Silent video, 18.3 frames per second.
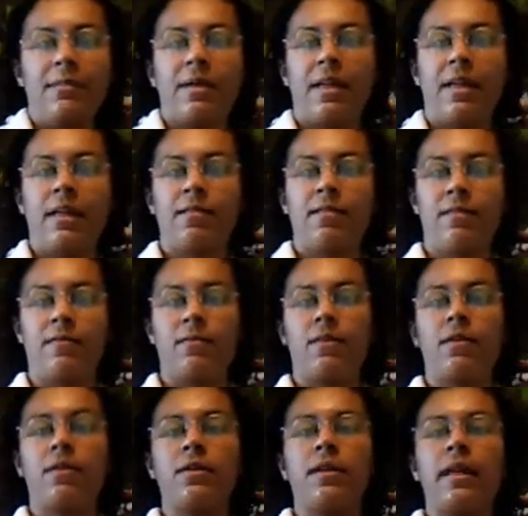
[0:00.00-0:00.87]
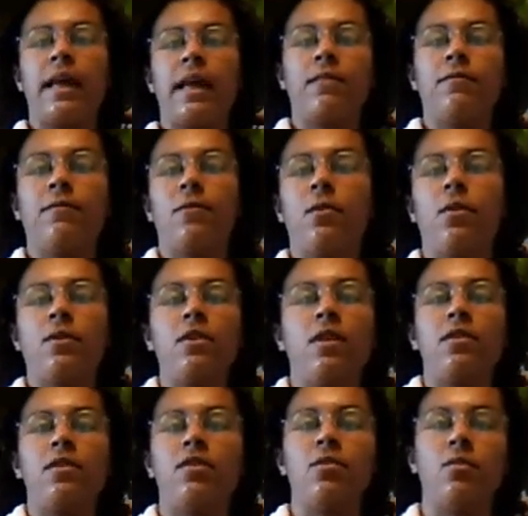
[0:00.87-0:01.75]
because if you're in
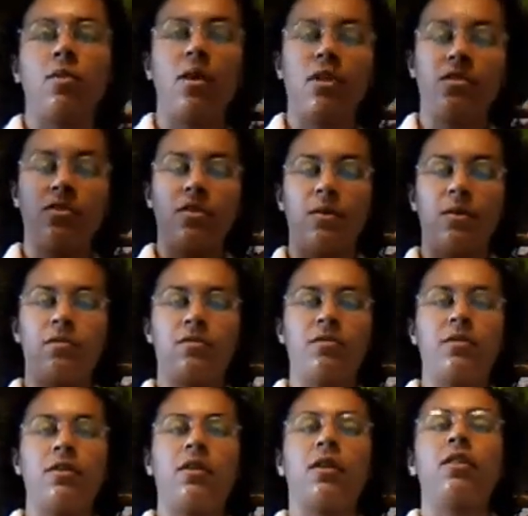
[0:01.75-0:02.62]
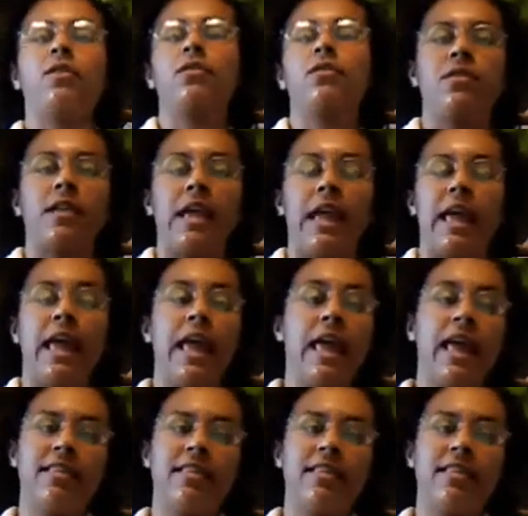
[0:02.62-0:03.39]
California and you're watching one for another state,